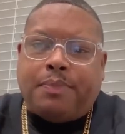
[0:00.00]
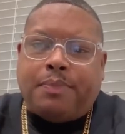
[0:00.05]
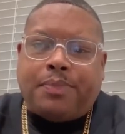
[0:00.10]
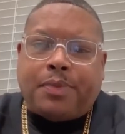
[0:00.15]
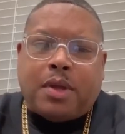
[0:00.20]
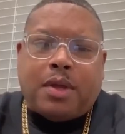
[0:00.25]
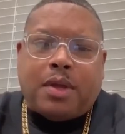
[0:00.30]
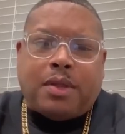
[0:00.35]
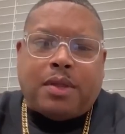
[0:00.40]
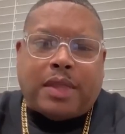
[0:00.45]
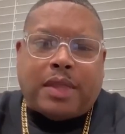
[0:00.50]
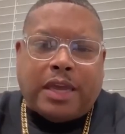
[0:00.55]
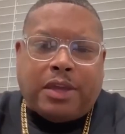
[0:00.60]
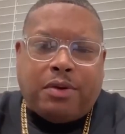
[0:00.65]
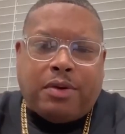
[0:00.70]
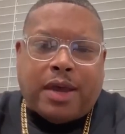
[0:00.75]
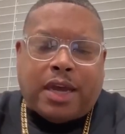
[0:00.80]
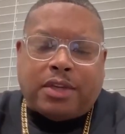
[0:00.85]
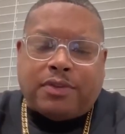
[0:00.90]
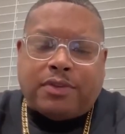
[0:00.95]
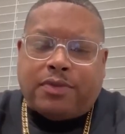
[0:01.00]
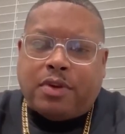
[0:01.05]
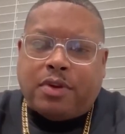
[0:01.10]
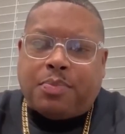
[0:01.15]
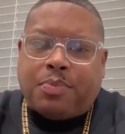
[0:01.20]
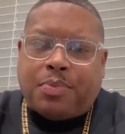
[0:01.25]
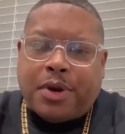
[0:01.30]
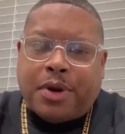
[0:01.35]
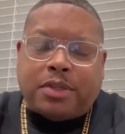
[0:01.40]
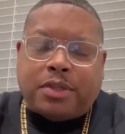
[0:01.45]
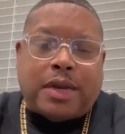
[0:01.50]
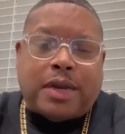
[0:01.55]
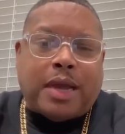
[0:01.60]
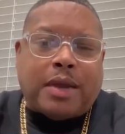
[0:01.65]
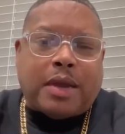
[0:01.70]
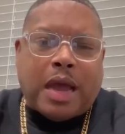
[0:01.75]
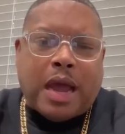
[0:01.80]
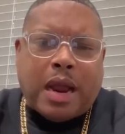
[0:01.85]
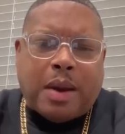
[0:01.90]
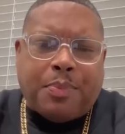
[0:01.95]
But thank you guys for your
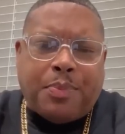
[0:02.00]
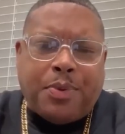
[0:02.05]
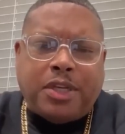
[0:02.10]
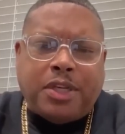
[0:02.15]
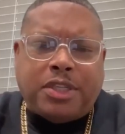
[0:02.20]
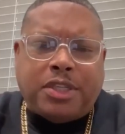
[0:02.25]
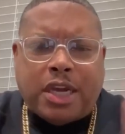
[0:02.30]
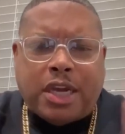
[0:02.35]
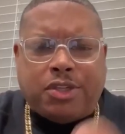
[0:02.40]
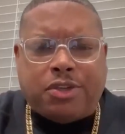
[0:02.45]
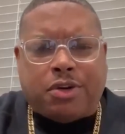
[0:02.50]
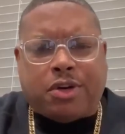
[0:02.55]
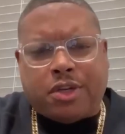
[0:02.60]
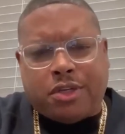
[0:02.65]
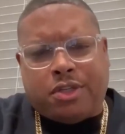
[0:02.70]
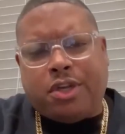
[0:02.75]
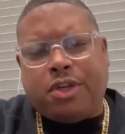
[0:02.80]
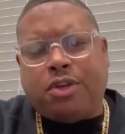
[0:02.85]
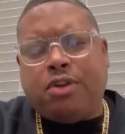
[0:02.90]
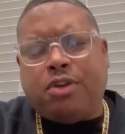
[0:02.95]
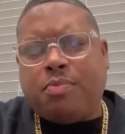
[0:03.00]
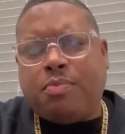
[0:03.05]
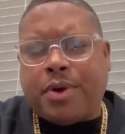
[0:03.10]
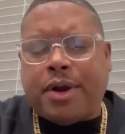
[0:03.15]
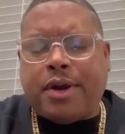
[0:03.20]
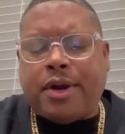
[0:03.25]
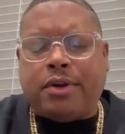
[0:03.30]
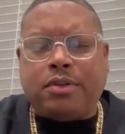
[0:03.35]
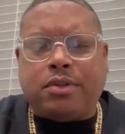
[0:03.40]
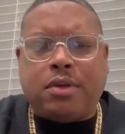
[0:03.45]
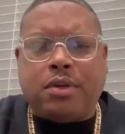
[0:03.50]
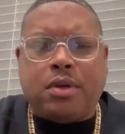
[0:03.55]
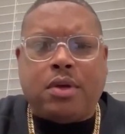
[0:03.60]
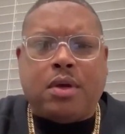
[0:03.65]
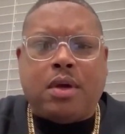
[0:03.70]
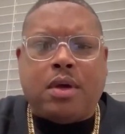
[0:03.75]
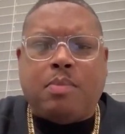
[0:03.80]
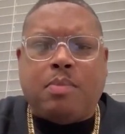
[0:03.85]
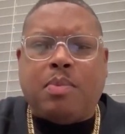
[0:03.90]
prayers. And I appreciate your continued prayers.